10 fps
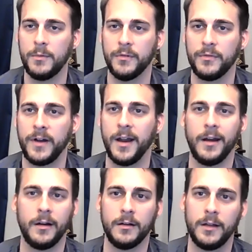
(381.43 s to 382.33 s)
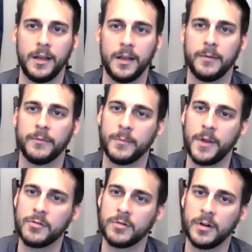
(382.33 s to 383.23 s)
You'll find link and
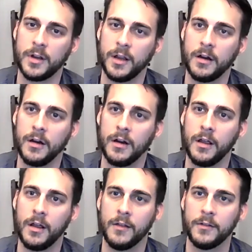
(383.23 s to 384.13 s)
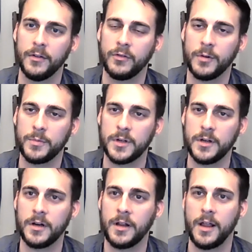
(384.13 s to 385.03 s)
information in the
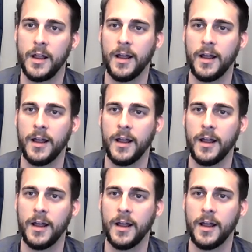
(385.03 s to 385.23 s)
description.